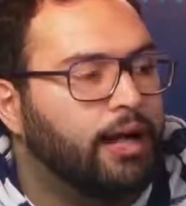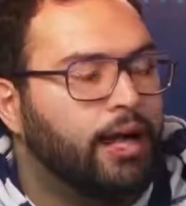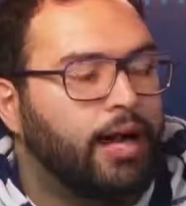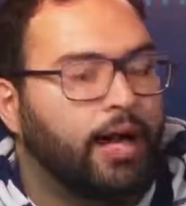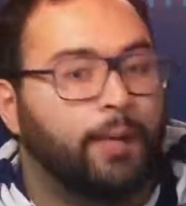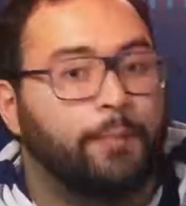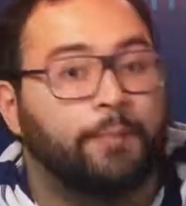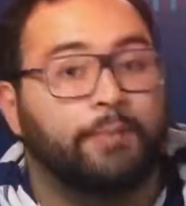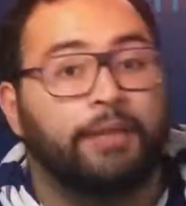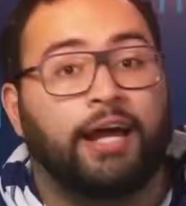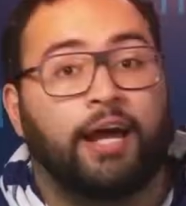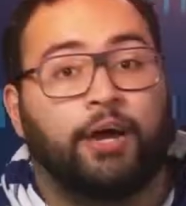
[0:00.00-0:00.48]

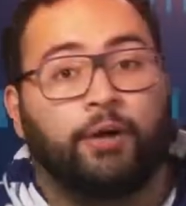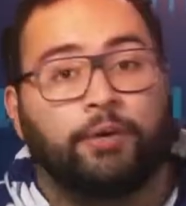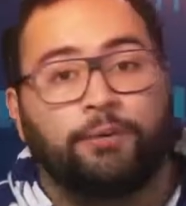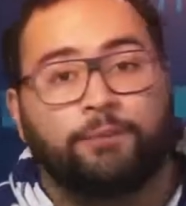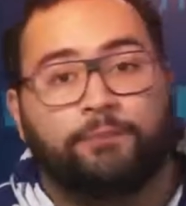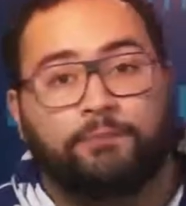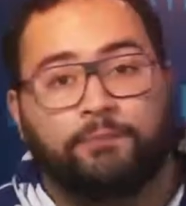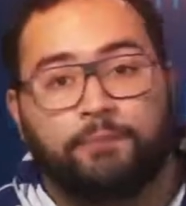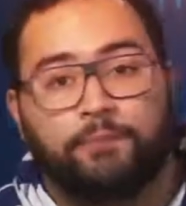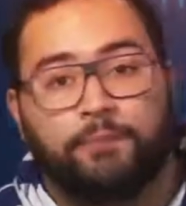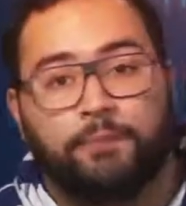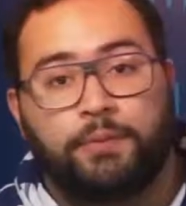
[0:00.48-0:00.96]
Now,
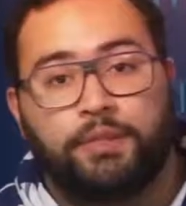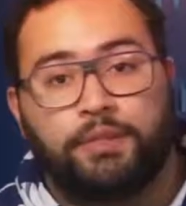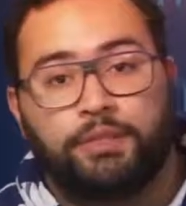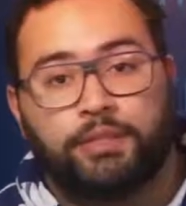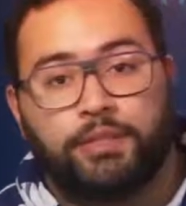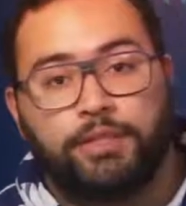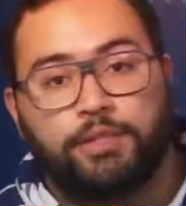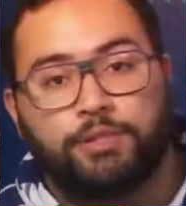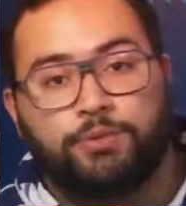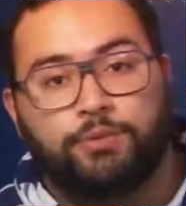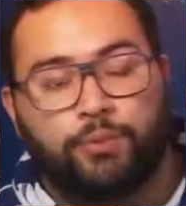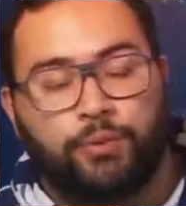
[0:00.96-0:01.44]

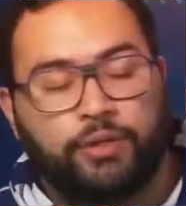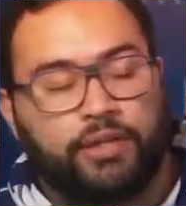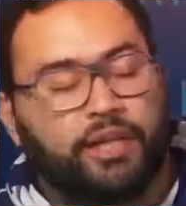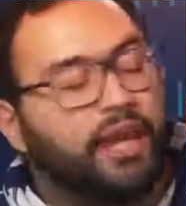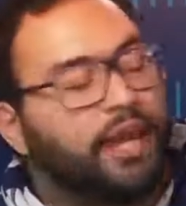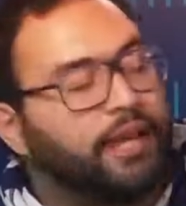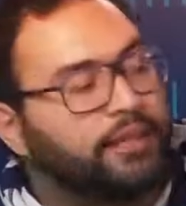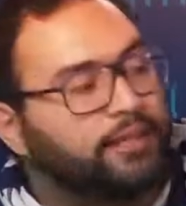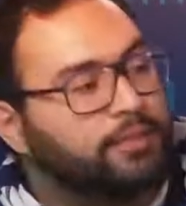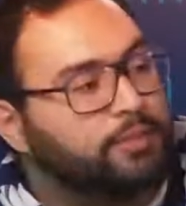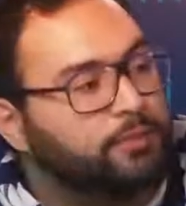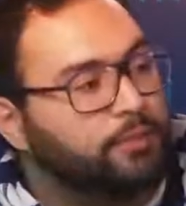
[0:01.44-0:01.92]
because
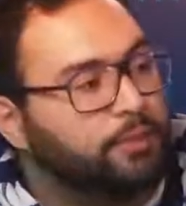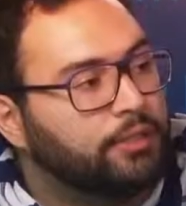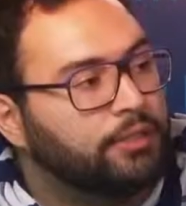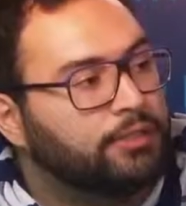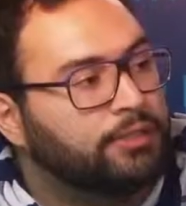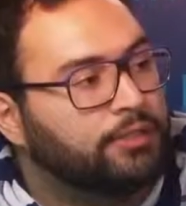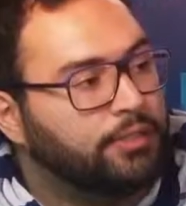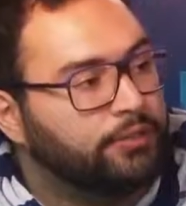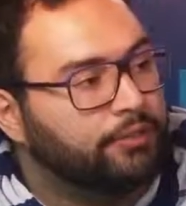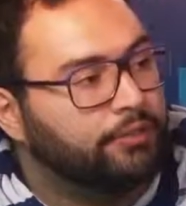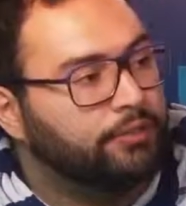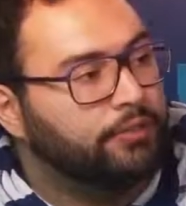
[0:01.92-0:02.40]
React is
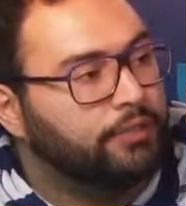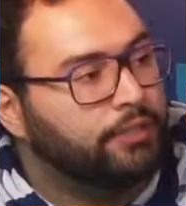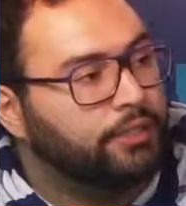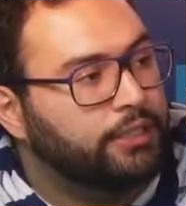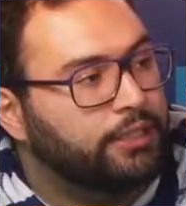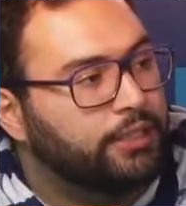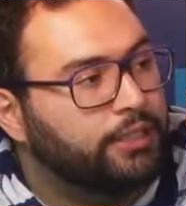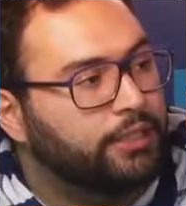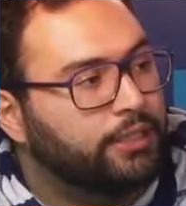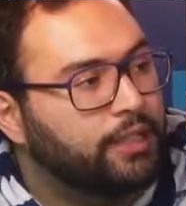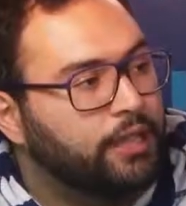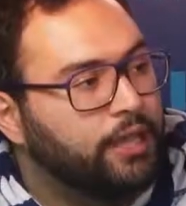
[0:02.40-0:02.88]
built
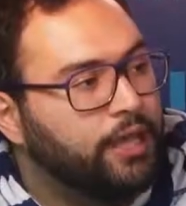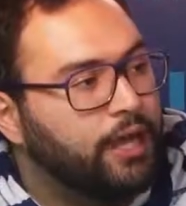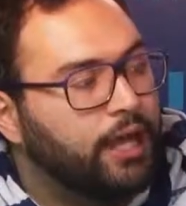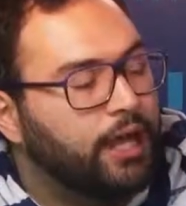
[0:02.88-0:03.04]
differently,